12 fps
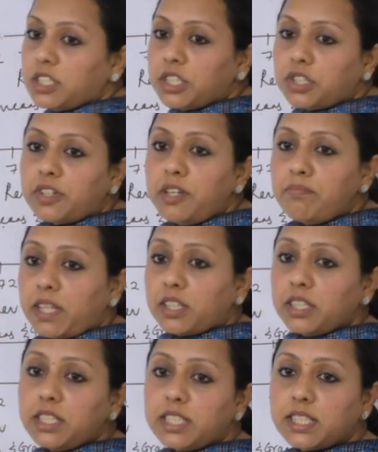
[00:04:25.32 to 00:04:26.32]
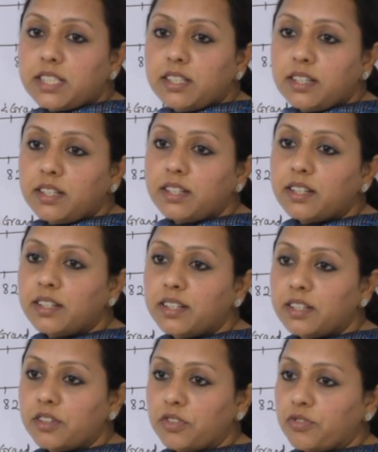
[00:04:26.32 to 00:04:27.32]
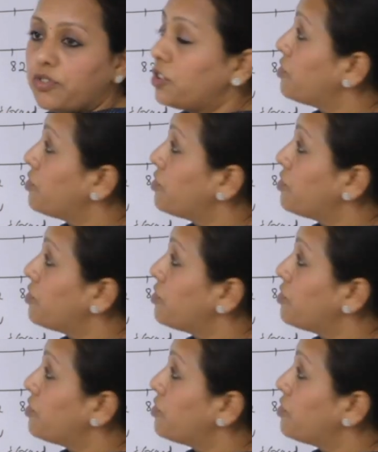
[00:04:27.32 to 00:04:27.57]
the three methods for